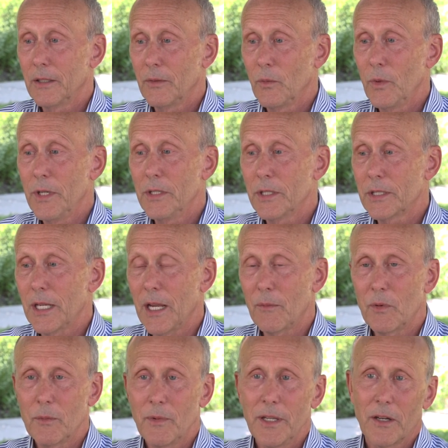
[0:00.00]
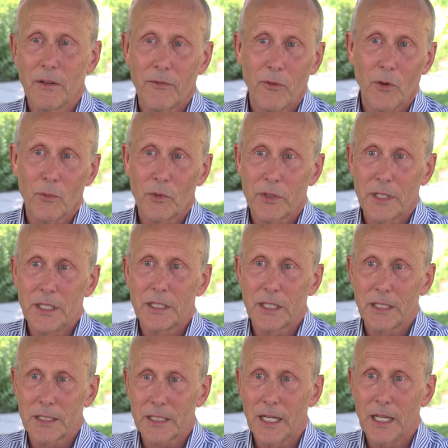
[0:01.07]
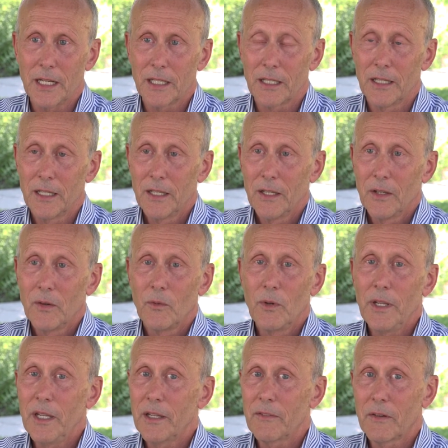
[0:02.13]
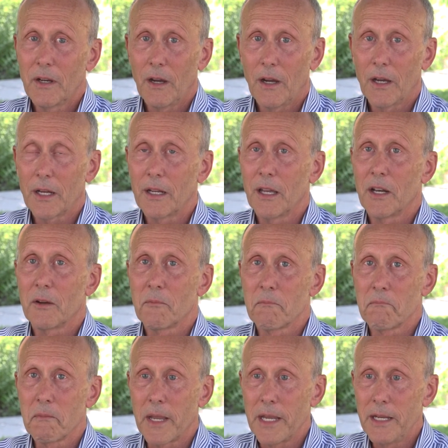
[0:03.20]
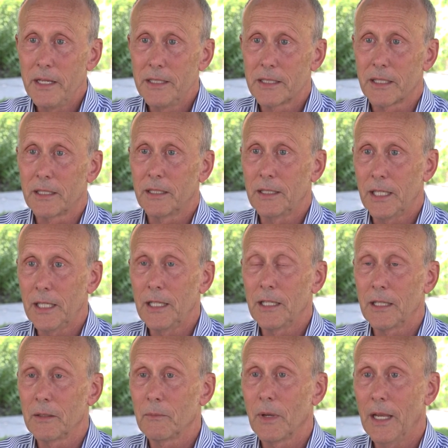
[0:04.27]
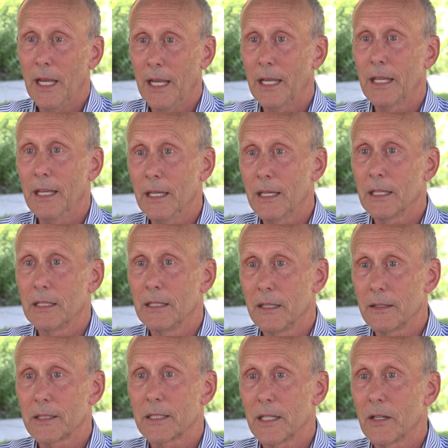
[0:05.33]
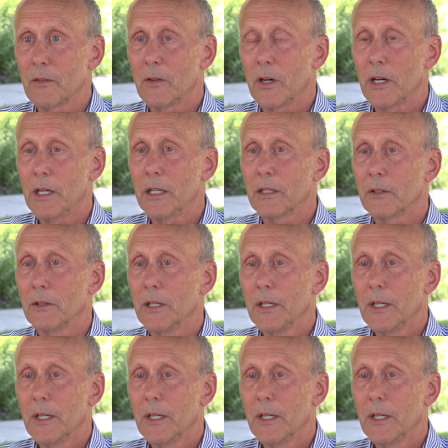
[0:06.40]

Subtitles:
We just happen to be in a formal teaching setting. We have got an amazing team, Ag Ed, in the state of Ohio.